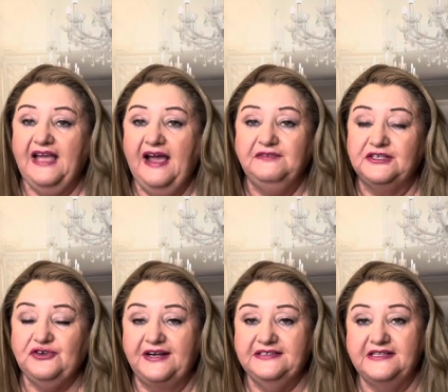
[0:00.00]
I've not
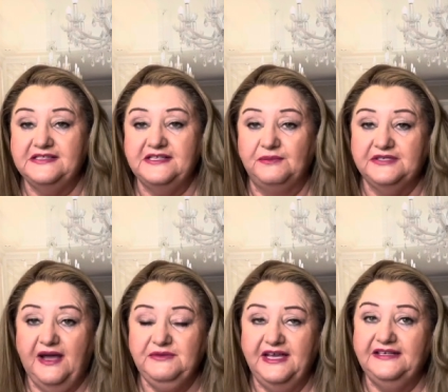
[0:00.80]
tried it in the
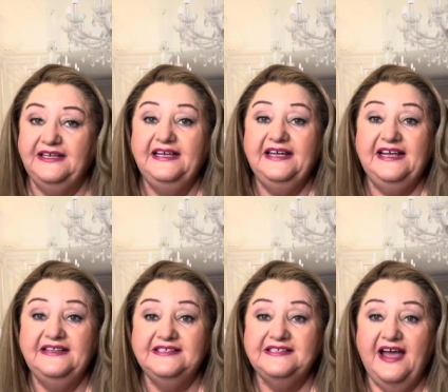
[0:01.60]
summertime yet. In
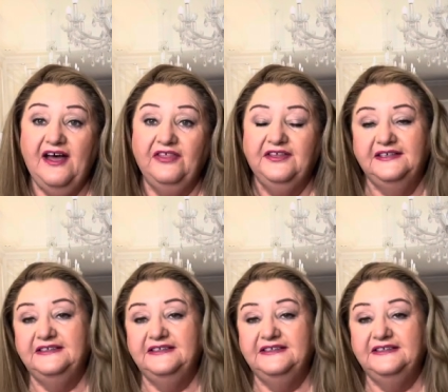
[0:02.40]
the South,